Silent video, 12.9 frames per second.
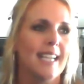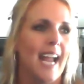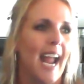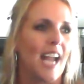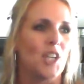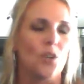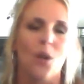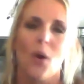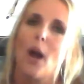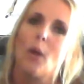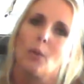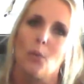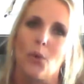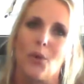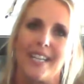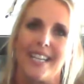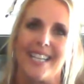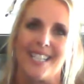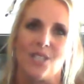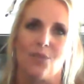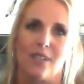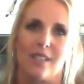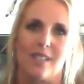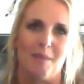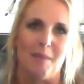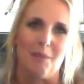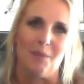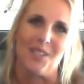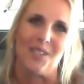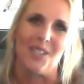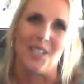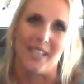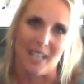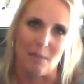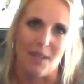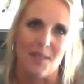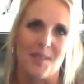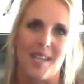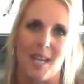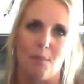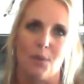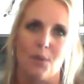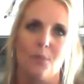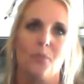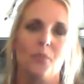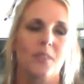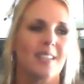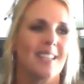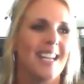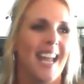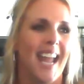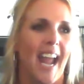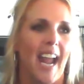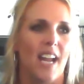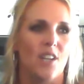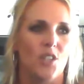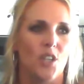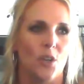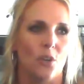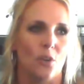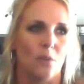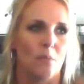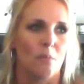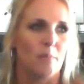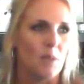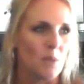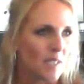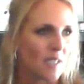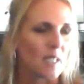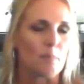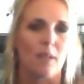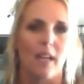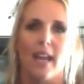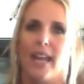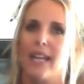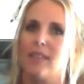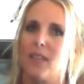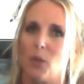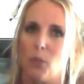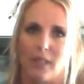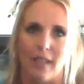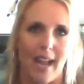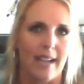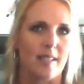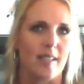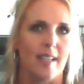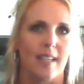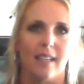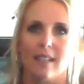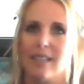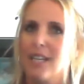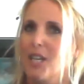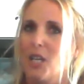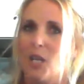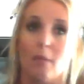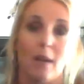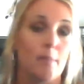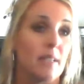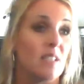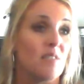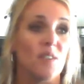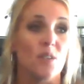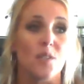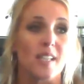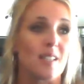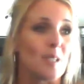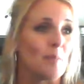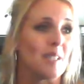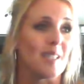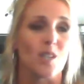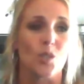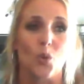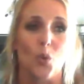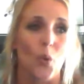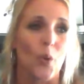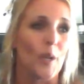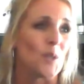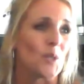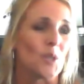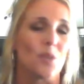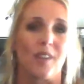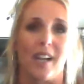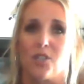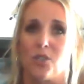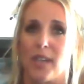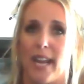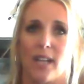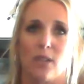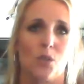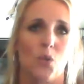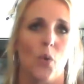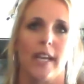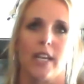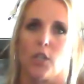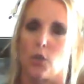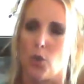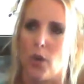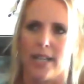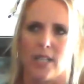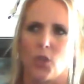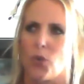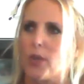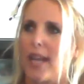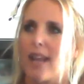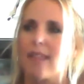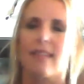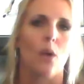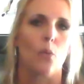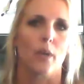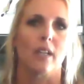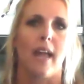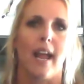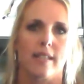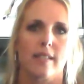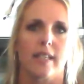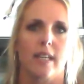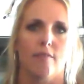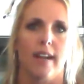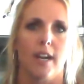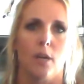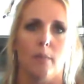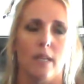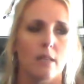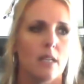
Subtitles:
And you know how rewarding it is for us, Debbie, when you get them on the table and your music is playing and they're relaxing. You might be diffusing some essential oils, or you've got your candles going and you're trying to create that relaxing environment.